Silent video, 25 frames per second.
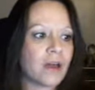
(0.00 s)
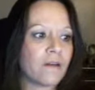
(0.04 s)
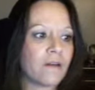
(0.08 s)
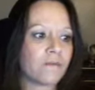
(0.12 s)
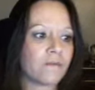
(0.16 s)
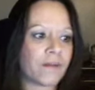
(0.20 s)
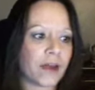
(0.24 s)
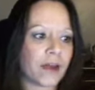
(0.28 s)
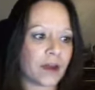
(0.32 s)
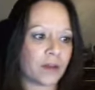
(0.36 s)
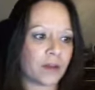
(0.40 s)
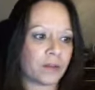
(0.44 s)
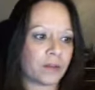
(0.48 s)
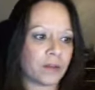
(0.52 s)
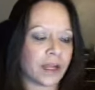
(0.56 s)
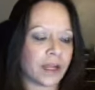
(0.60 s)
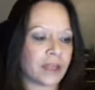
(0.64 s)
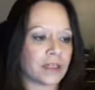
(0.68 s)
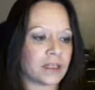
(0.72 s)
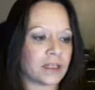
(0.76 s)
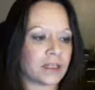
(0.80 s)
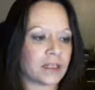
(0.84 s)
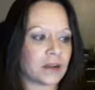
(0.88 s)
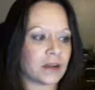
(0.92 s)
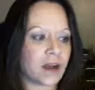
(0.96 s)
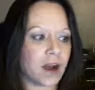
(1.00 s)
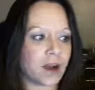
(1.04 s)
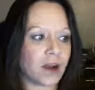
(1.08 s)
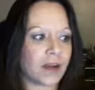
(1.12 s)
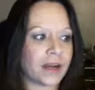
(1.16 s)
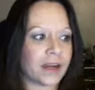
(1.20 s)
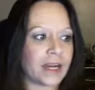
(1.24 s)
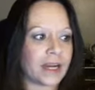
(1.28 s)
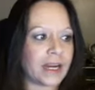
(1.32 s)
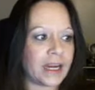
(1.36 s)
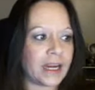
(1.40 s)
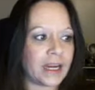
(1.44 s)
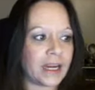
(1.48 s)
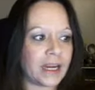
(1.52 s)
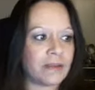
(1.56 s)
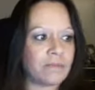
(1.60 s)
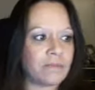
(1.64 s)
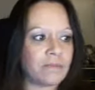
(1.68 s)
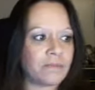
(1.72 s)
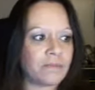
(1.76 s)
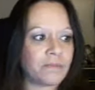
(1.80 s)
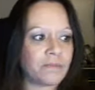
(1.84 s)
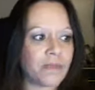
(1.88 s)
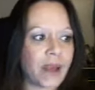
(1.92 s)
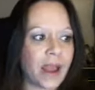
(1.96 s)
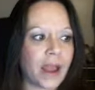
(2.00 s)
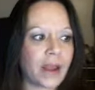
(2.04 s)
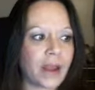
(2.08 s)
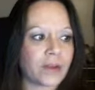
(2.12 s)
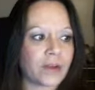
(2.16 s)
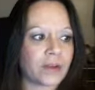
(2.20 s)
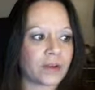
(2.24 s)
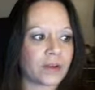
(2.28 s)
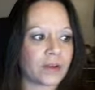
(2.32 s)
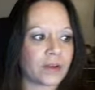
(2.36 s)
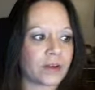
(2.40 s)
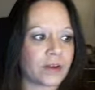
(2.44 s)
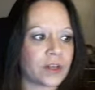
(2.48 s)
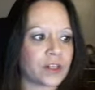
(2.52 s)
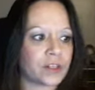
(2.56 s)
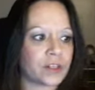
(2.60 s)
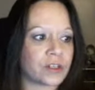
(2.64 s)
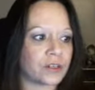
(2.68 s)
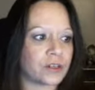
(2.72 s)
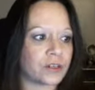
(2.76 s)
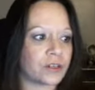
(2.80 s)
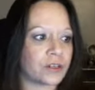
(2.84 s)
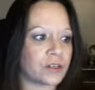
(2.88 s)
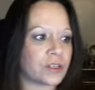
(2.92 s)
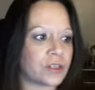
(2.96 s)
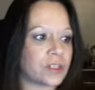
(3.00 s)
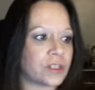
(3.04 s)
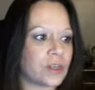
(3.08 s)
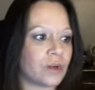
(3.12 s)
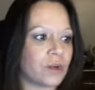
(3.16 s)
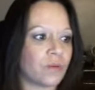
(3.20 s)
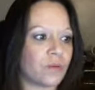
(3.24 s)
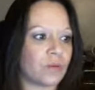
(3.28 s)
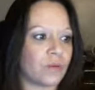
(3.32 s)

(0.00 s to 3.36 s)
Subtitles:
phytoplankton are eaten by other creatures,